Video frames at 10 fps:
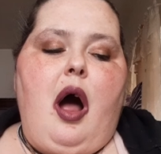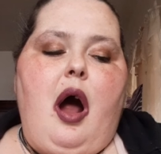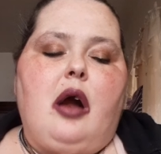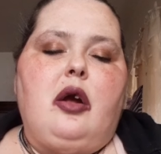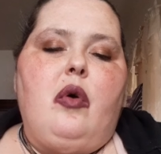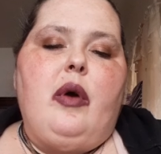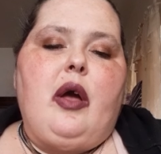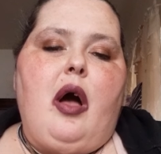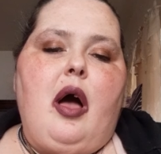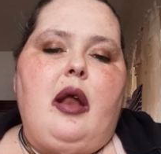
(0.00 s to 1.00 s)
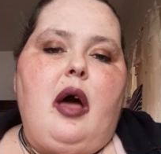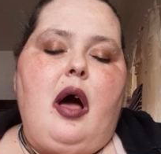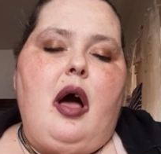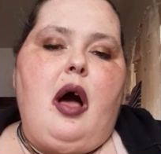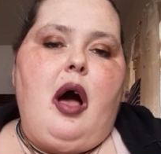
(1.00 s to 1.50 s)
are going on
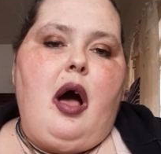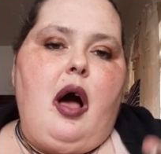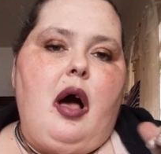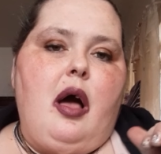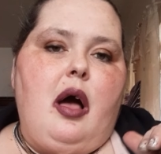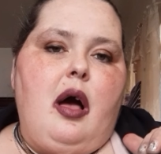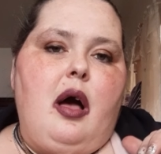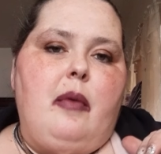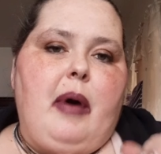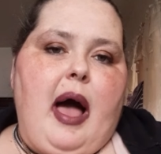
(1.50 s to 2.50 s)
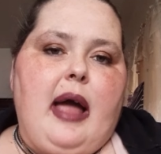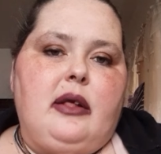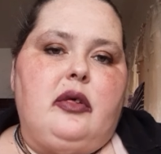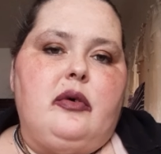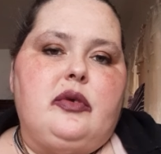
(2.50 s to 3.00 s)

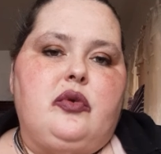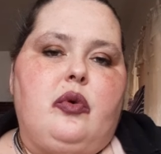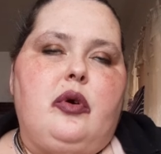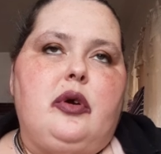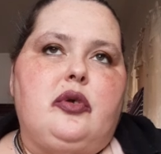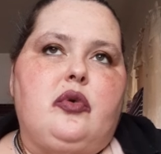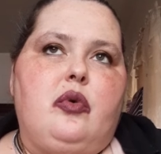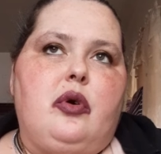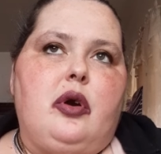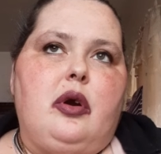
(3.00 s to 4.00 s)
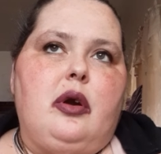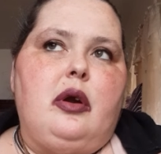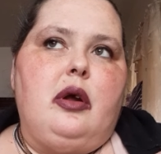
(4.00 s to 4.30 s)
behind closed doors or